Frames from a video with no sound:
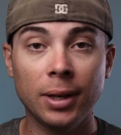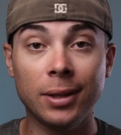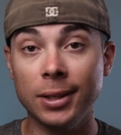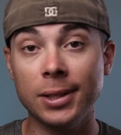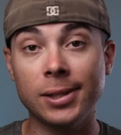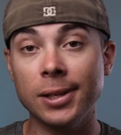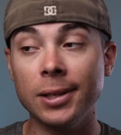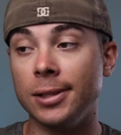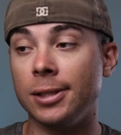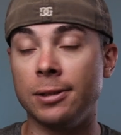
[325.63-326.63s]
And this
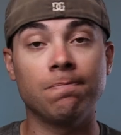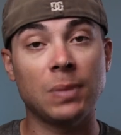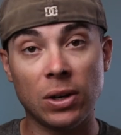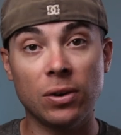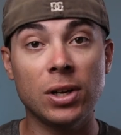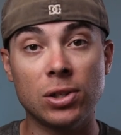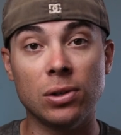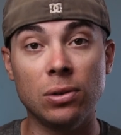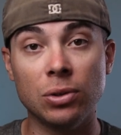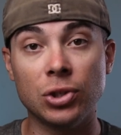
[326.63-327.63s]
is a great
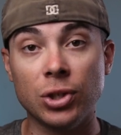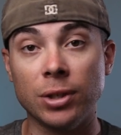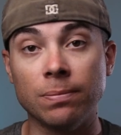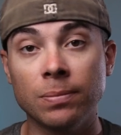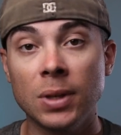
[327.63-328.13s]
solution.